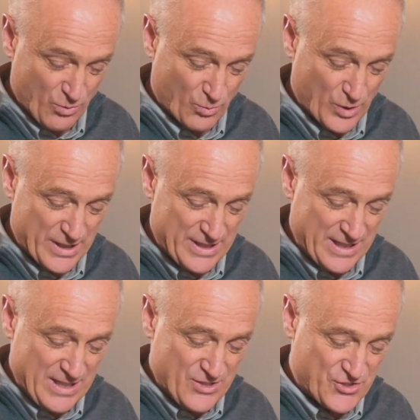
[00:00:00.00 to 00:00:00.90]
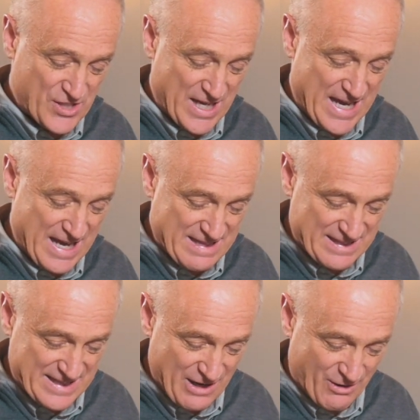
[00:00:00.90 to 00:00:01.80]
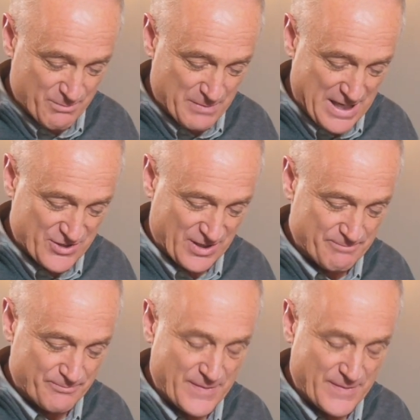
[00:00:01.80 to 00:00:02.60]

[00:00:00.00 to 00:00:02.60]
would say that they are a Muslim.